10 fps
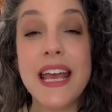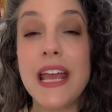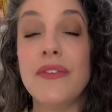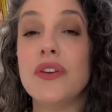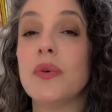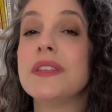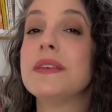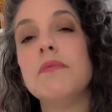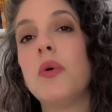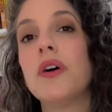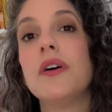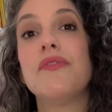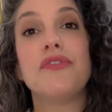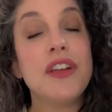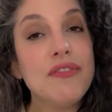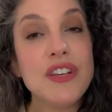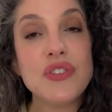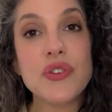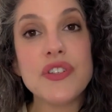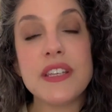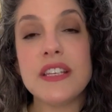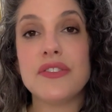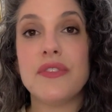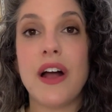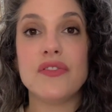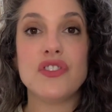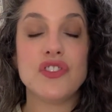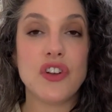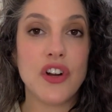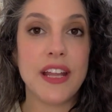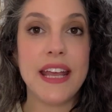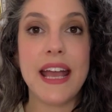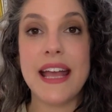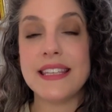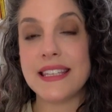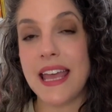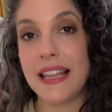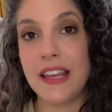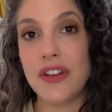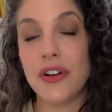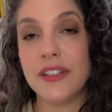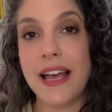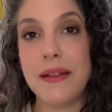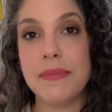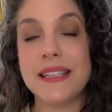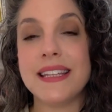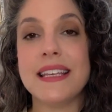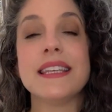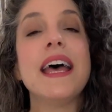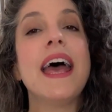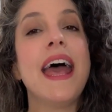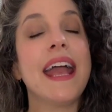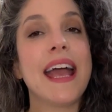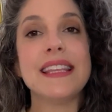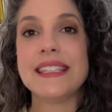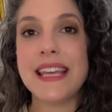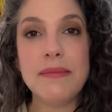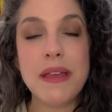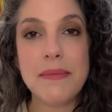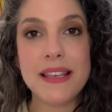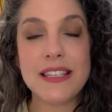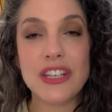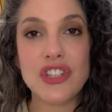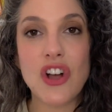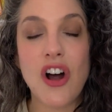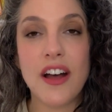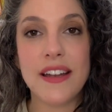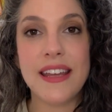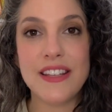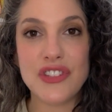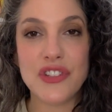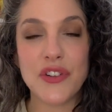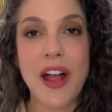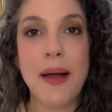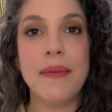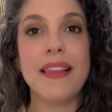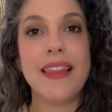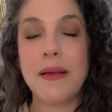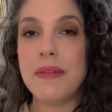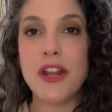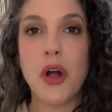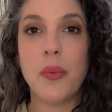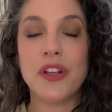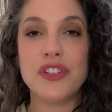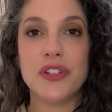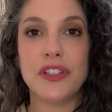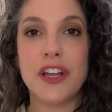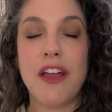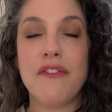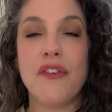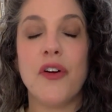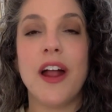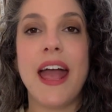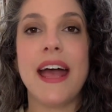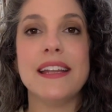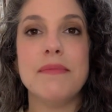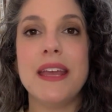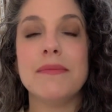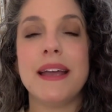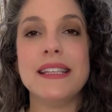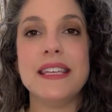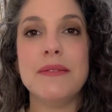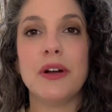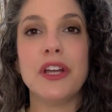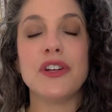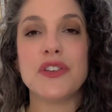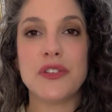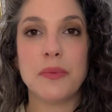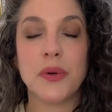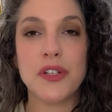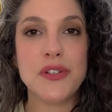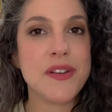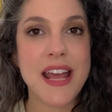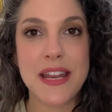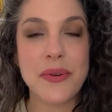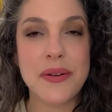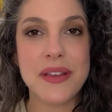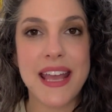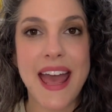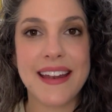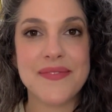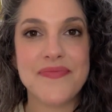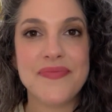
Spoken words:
If you want some more free resources around starting and scaling your online business, again, send me a message on Instagram. Let me know what you're looking for, and me and my team are here to support you in any way we can.